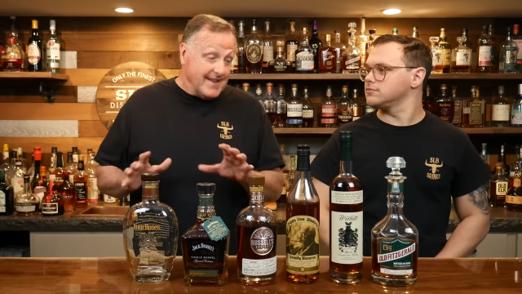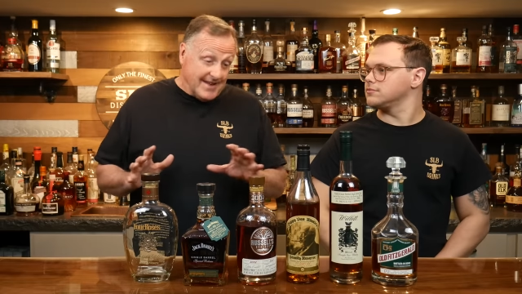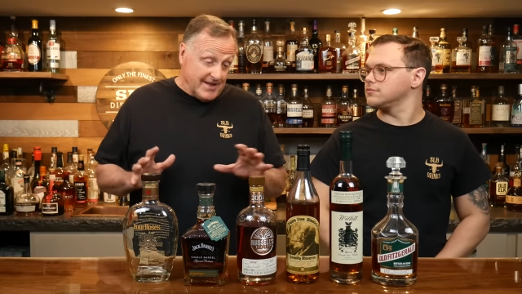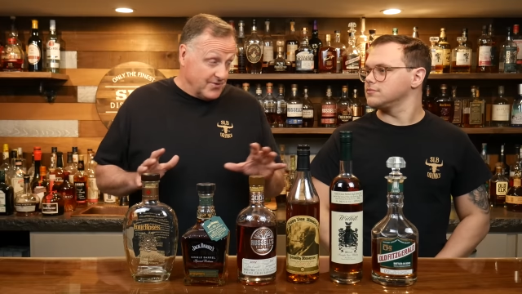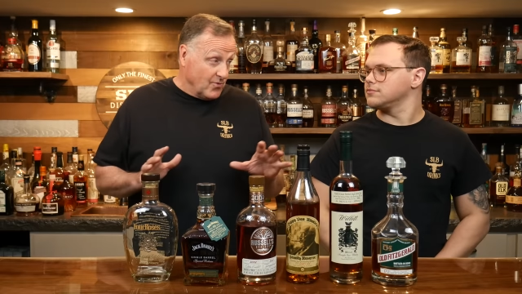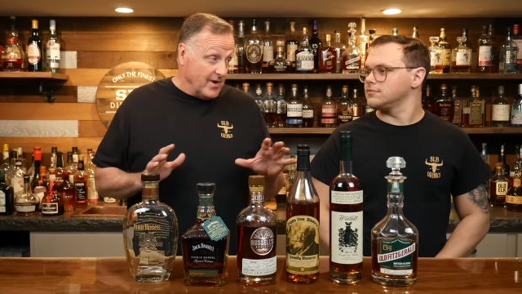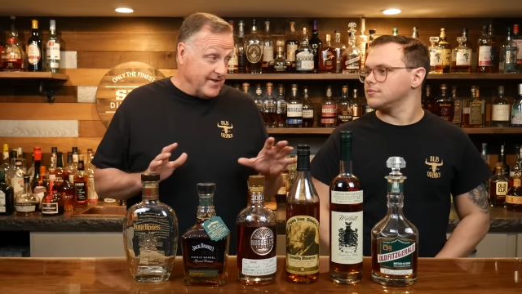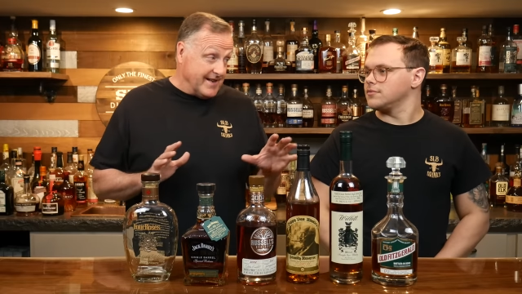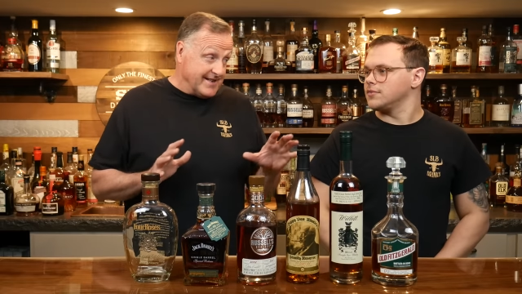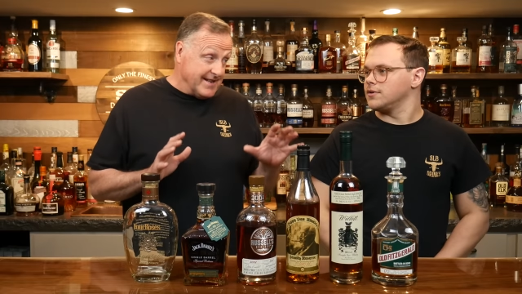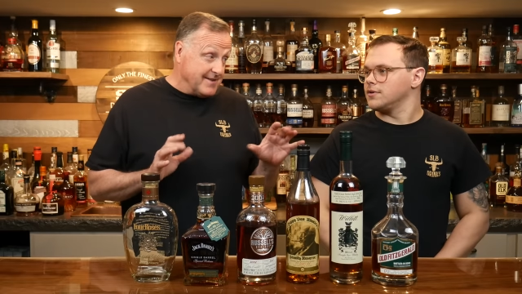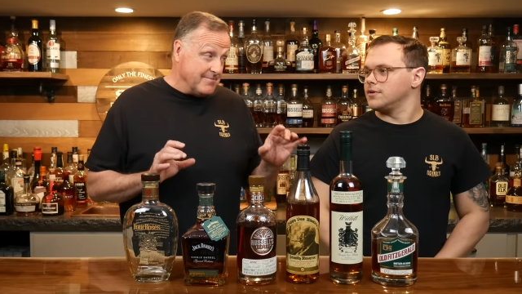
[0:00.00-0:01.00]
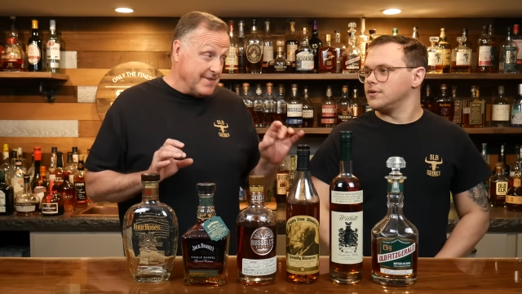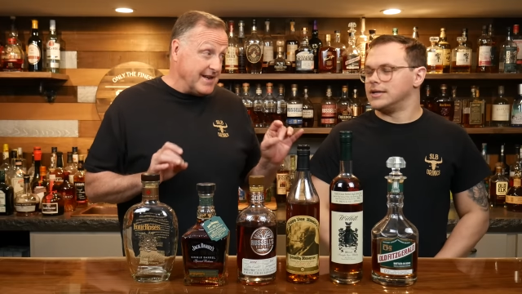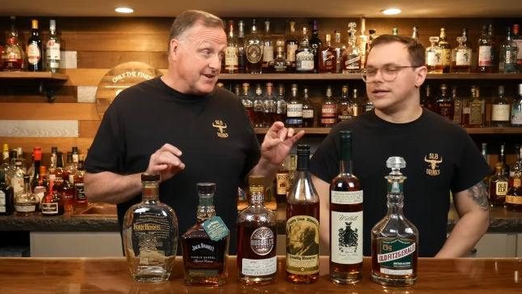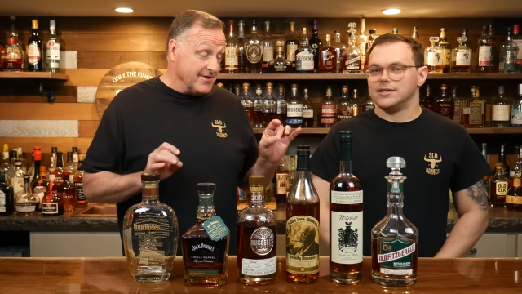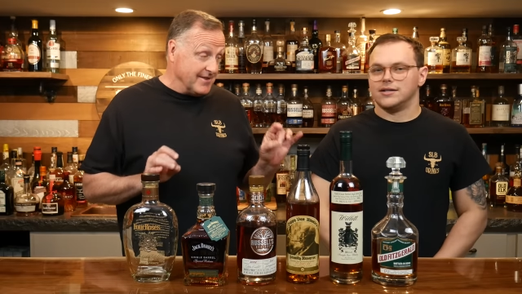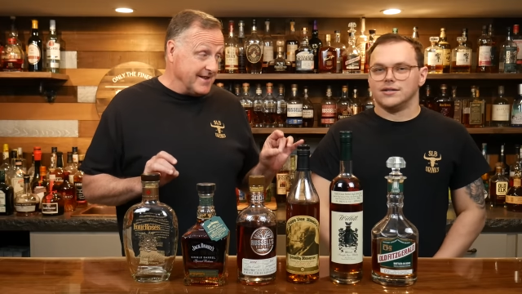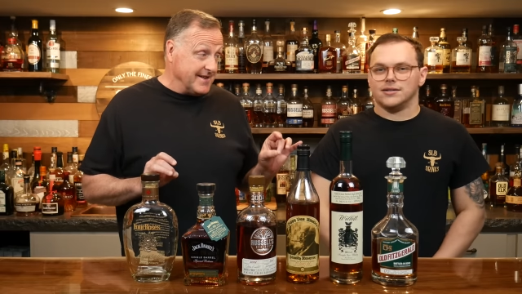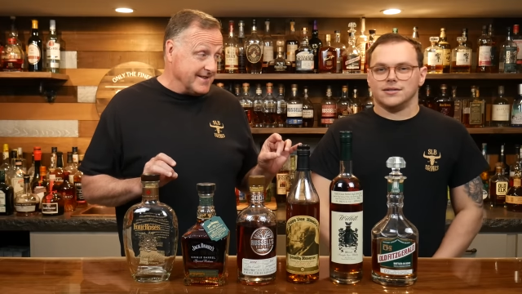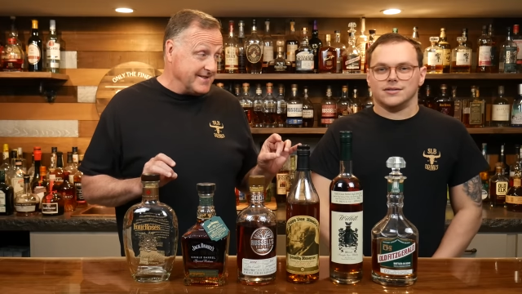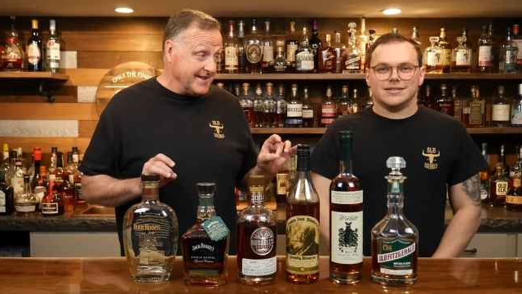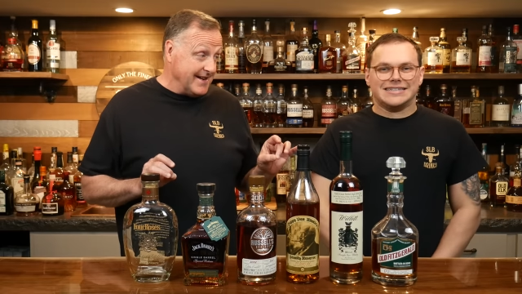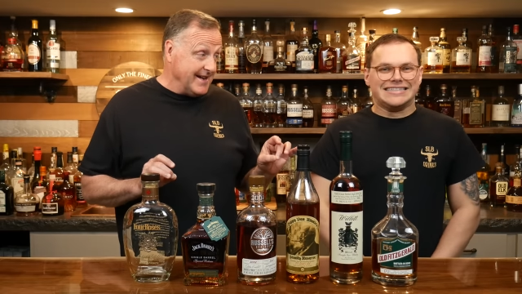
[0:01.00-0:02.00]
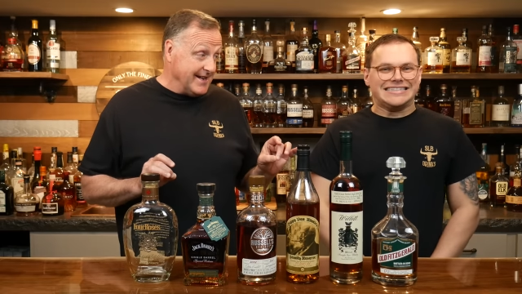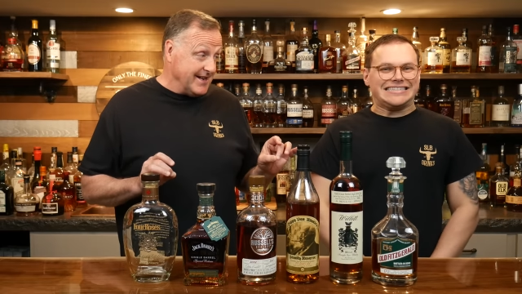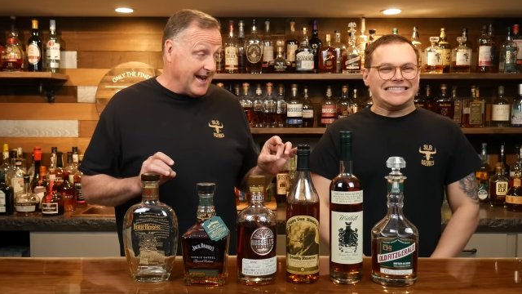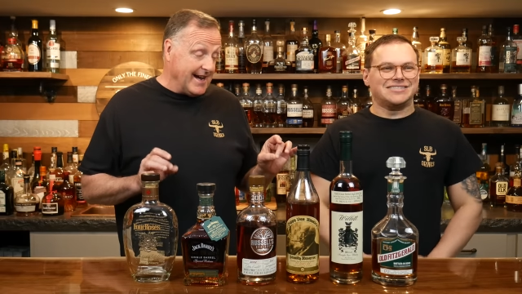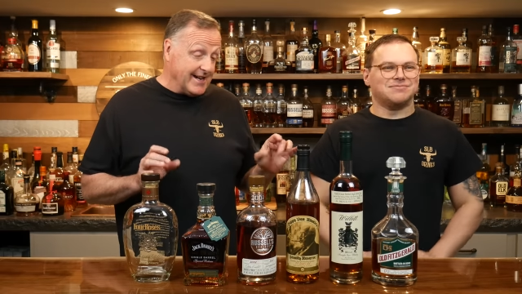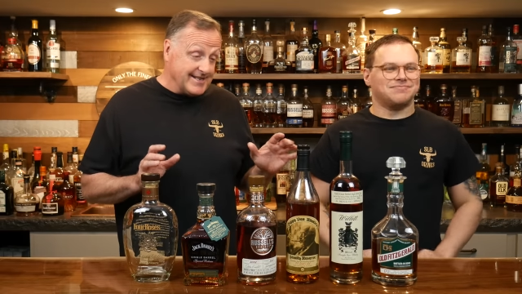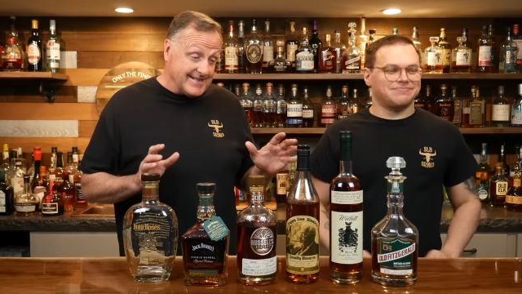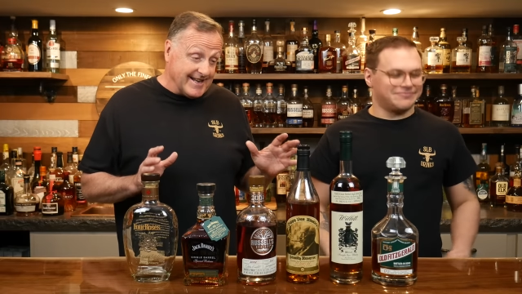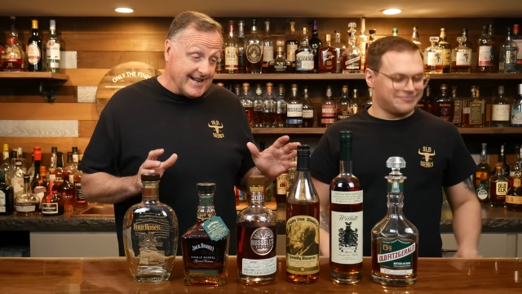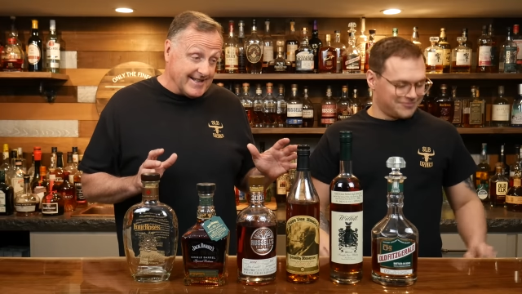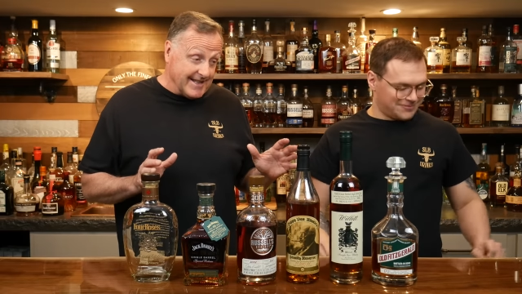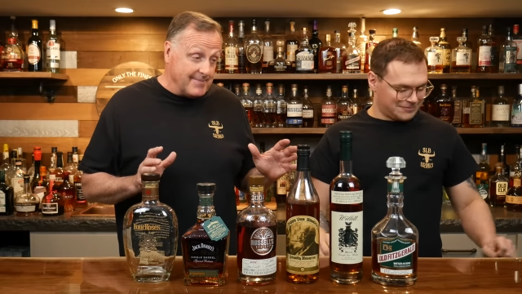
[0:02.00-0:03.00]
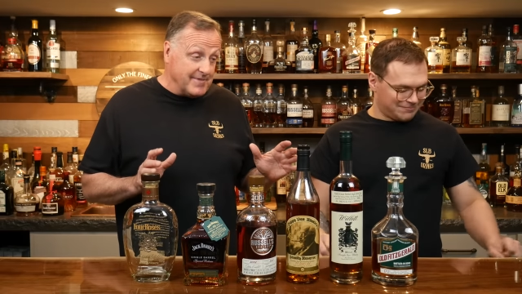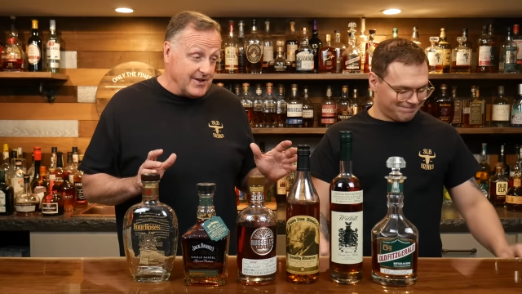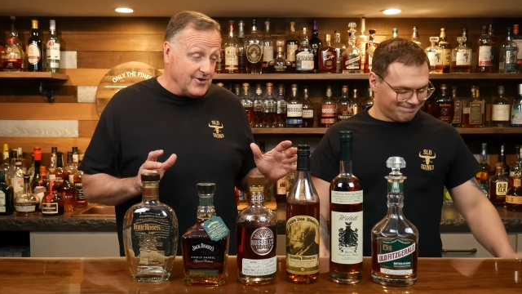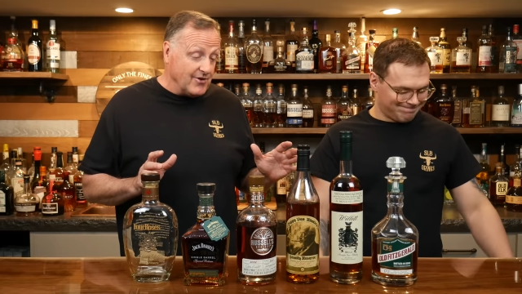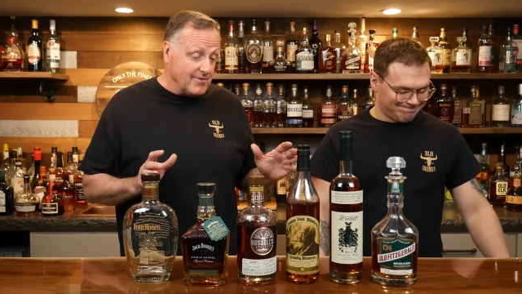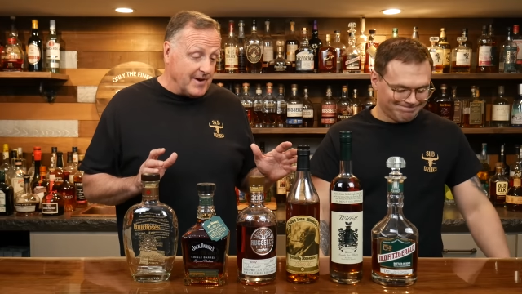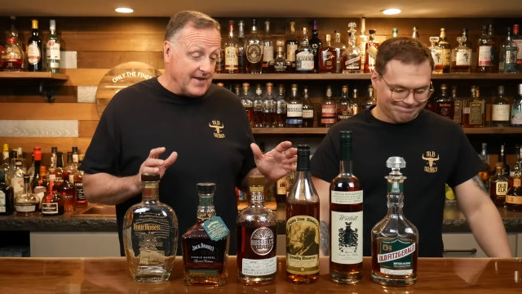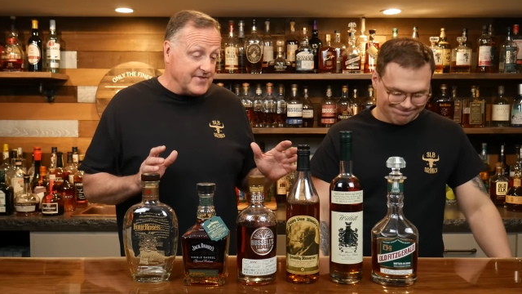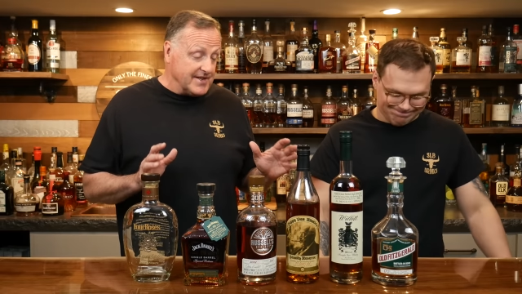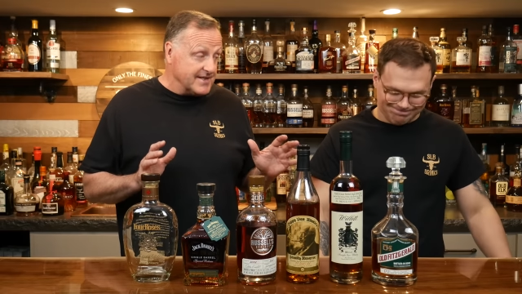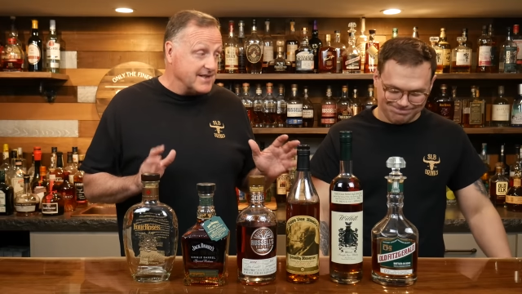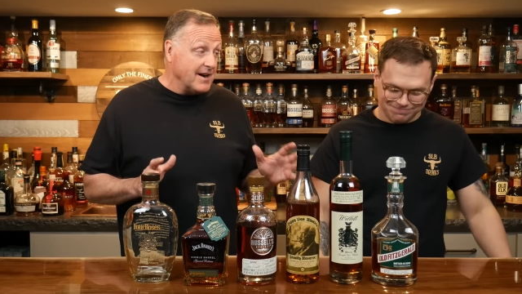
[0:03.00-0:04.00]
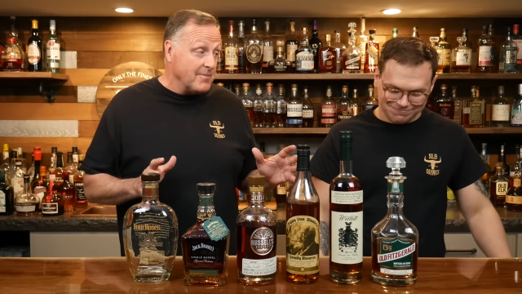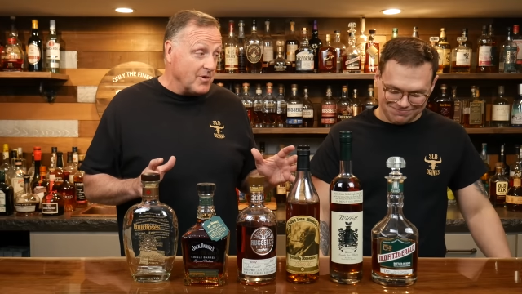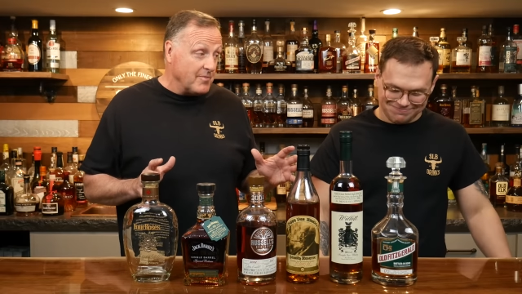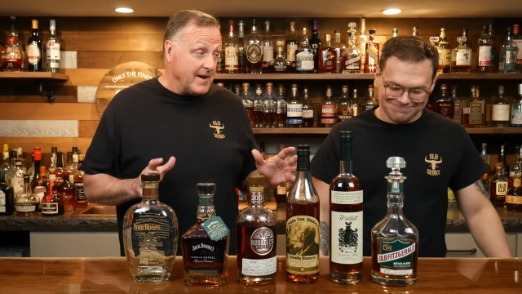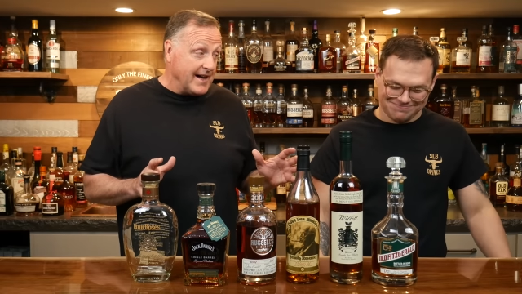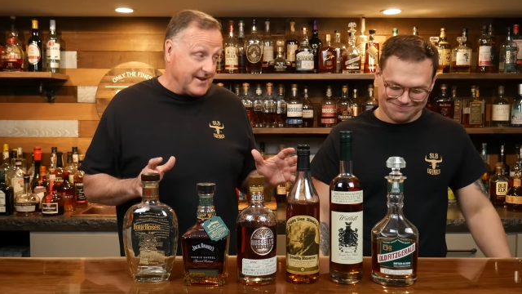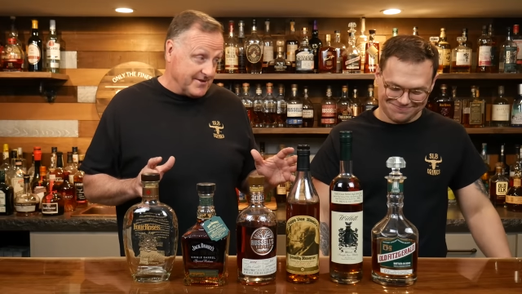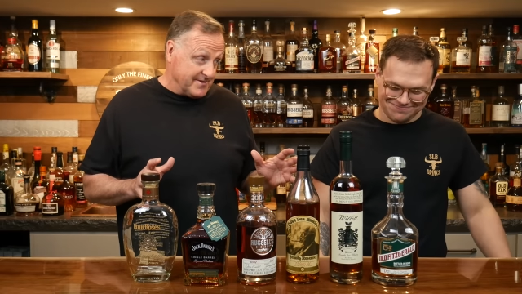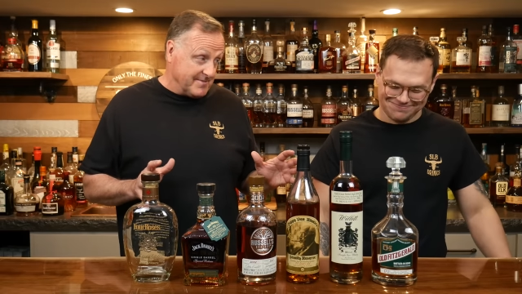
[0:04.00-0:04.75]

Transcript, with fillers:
Speaker 1: is one that didn't make your list, and I said, let me know about these couple bottles.